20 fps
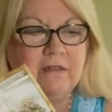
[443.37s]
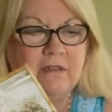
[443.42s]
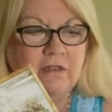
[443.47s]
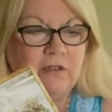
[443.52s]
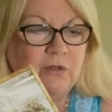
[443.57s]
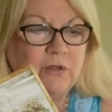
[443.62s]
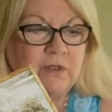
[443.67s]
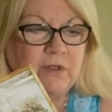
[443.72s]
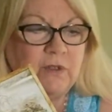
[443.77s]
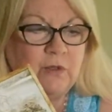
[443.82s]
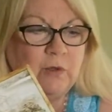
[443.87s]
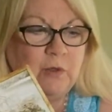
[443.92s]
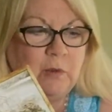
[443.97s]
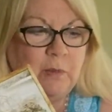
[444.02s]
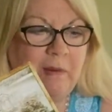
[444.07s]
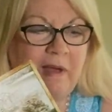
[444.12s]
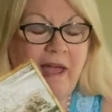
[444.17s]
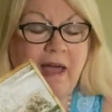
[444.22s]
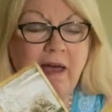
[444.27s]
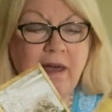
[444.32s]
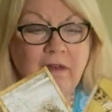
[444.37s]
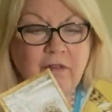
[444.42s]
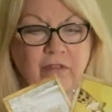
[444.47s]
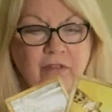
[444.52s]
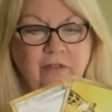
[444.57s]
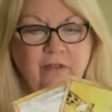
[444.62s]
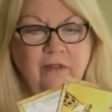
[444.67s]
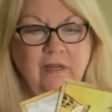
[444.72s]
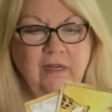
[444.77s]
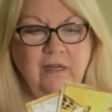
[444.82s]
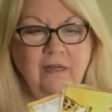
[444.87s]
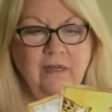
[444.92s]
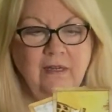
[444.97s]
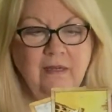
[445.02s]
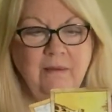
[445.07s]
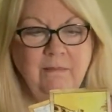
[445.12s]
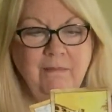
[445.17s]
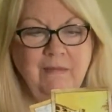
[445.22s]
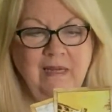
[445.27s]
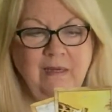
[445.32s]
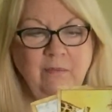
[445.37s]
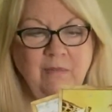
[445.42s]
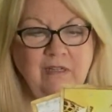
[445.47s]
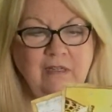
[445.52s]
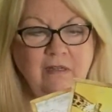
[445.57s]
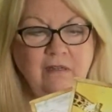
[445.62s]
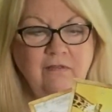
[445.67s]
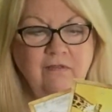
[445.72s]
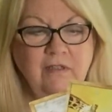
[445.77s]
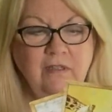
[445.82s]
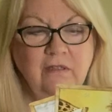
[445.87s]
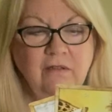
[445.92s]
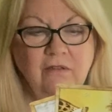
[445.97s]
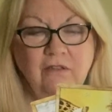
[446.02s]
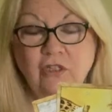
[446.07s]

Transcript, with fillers: your soul path, and maybe even